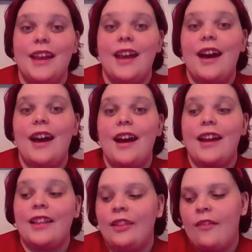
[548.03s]
I
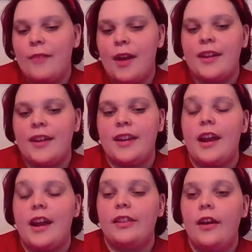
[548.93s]
love Batman, and I
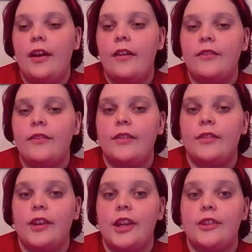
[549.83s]
loved
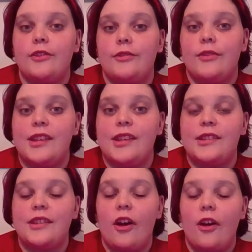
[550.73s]
looking through these
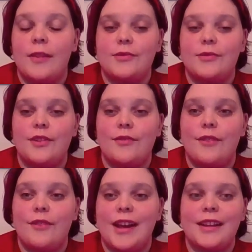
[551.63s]
comics with you
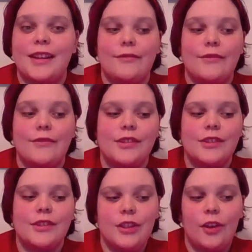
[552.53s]
guys, and it was so
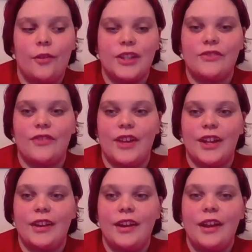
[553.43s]
much fun.
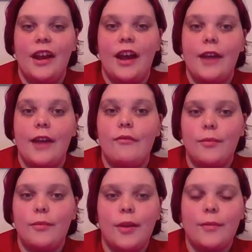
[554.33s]
I will
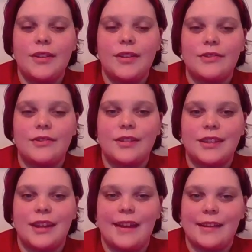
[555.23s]
probably do this
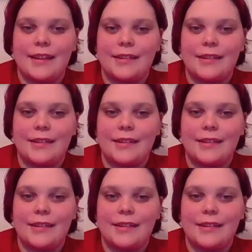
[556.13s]
again.